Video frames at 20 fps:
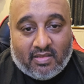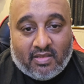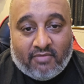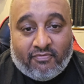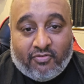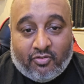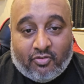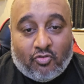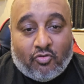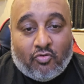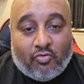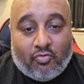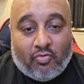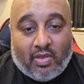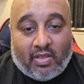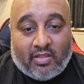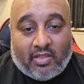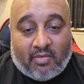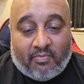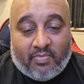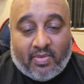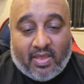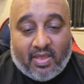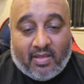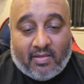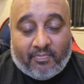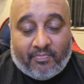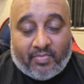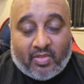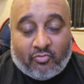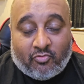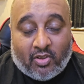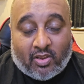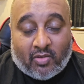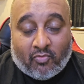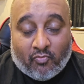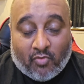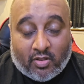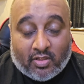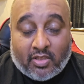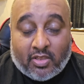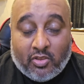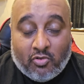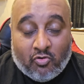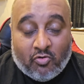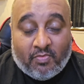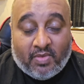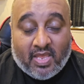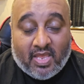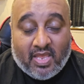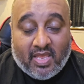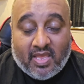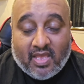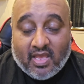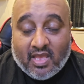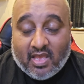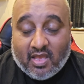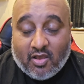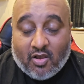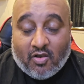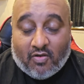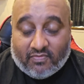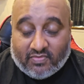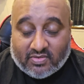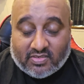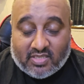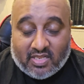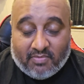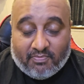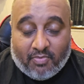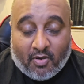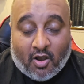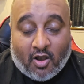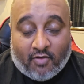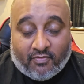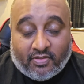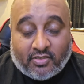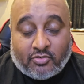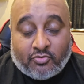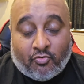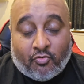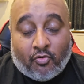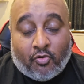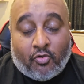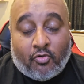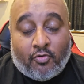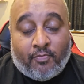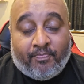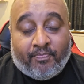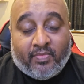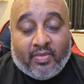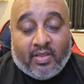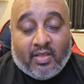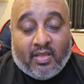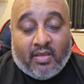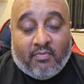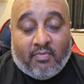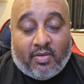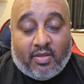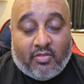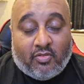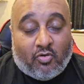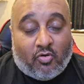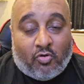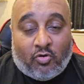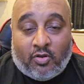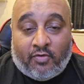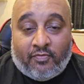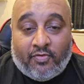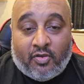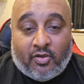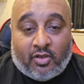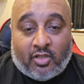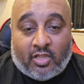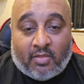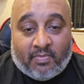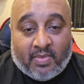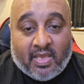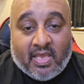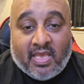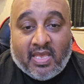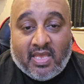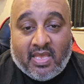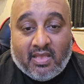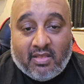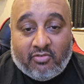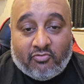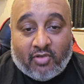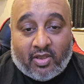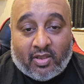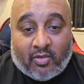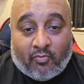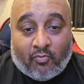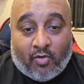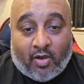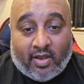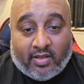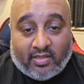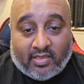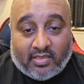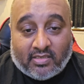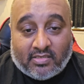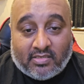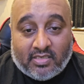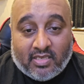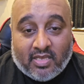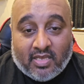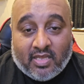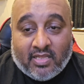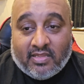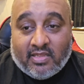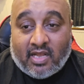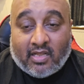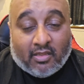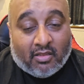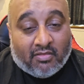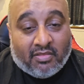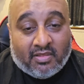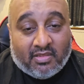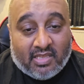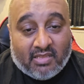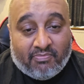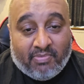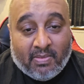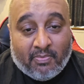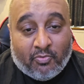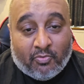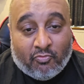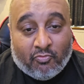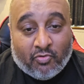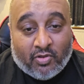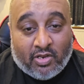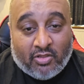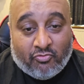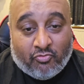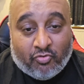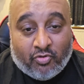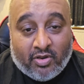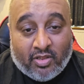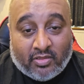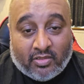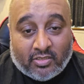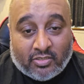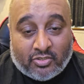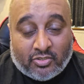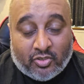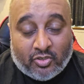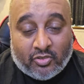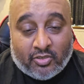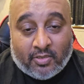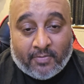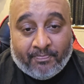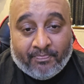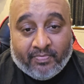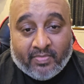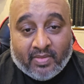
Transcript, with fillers: if you do end up being a dragon rider, you'll be obviously part of this crew, but not all of you are going to be dragon riders. Now, I don't think these people really truly understood